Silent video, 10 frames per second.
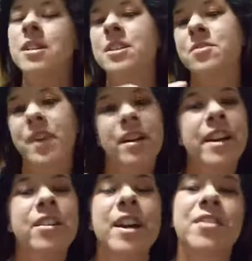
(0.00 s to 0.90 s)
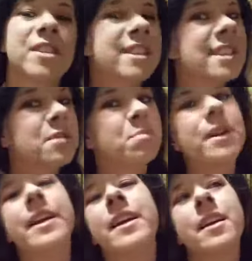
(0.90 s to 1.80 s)
It's very great for
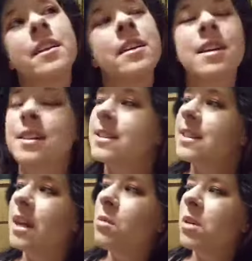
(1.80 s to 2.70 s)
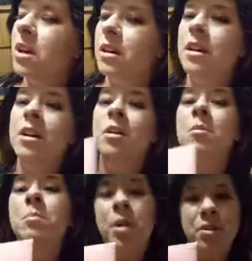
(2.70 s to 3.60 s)
spring, summer,
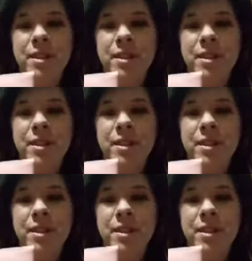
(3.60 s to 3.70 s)
both